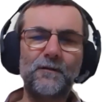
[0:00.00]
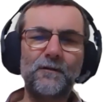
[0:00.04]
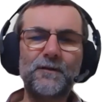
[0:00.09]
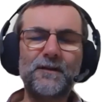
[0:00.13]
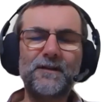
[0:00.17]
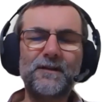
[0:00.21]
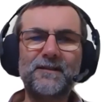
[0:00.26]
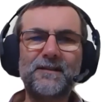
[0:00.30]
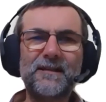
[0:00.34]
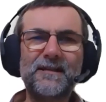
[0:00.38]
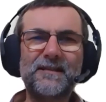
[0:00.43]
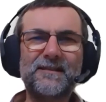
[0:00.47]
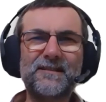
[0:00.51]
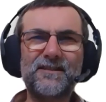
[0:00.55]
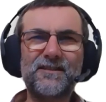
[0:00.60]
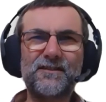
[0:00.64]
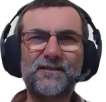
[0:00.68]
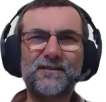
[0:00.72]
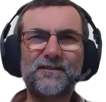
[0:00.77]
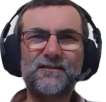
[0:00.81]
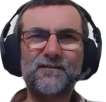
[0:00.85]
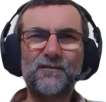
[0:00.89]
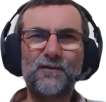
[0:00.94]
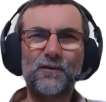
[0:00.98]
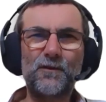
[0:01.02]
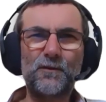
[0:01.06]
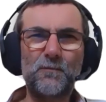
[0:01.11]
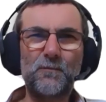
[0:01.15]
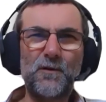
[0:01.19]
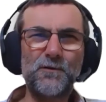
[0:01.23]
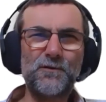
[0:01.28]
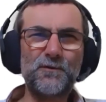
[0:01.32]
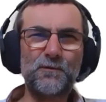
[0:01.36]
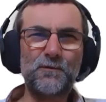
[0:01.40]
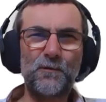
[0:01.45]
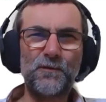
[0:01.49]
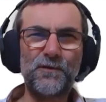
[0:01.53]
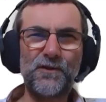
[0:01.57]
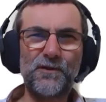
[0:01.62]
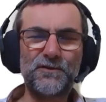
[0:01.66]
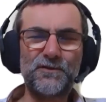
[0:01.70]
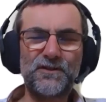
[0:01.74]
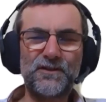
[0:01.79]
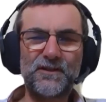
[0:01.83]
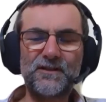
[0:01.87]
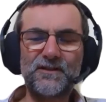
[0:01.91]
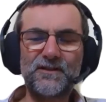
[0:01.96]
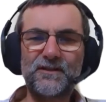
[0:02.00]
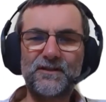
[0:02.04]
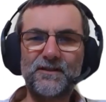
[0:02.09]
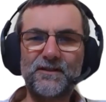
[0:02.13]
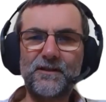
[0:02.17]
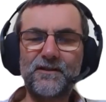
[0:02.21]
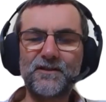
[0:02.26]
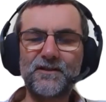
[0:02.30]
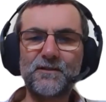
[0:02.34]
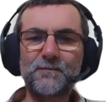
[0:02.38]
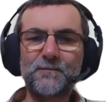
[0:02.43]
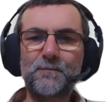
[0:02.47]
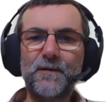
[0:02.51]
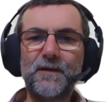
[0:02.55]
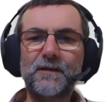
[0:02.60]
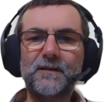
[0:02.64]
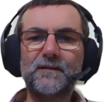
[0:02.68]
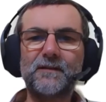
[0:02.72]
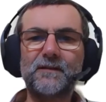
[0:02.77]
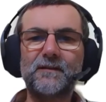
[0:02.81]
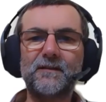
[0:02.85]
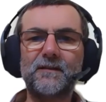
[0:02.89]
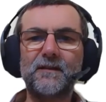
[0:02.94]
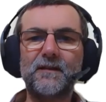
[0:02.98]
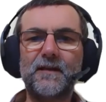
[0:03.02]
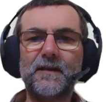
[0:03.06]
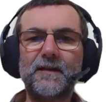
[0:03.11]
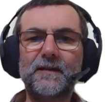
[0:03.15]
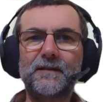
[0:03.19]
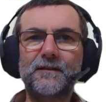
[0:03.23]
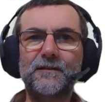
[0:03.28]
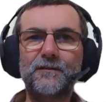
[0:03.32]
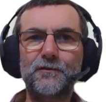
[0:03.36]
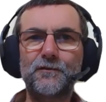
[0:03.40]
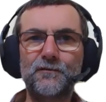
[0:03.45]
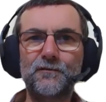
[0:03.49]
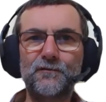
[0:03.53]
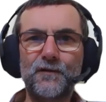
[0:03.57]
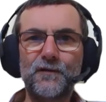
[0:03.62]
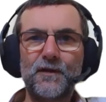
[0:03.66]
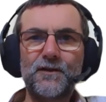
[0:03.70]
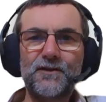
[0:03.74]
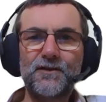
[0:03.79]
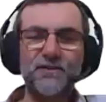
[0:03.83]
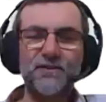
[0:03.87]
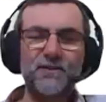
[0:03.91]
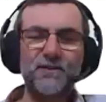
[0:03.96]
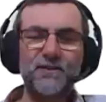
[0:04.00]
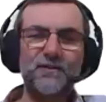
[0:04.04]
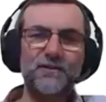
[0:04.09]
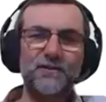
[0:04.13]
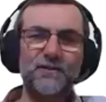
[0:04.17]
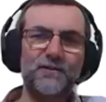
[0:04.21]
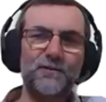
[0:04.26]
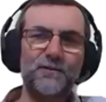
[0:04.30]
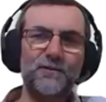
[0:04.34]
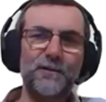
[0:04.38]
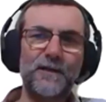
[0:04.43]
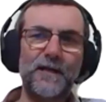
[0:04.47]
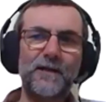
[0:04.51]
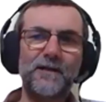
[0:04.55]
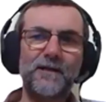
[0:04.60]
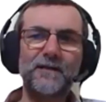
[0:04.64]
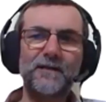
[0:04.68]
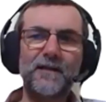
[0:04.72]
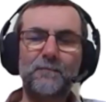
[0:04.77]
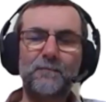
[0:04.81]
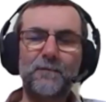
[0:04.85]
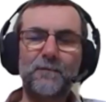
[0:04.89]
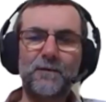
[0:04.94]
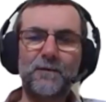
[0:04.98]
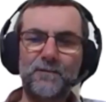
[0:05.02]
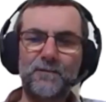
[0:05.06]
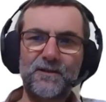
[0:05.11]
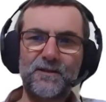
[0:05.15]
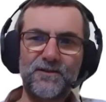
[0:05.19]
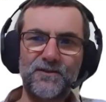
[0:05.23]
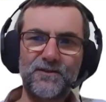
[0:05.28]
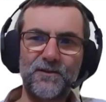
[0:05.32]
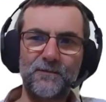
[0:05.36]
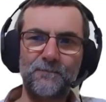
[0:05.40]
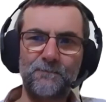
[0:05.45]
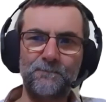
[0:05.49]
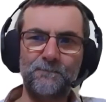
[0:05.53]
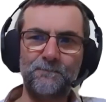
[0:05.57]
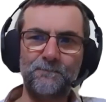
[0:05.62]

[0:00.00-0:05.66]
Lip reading: It's almost one of those things you'd expect a university to do an academic piece on,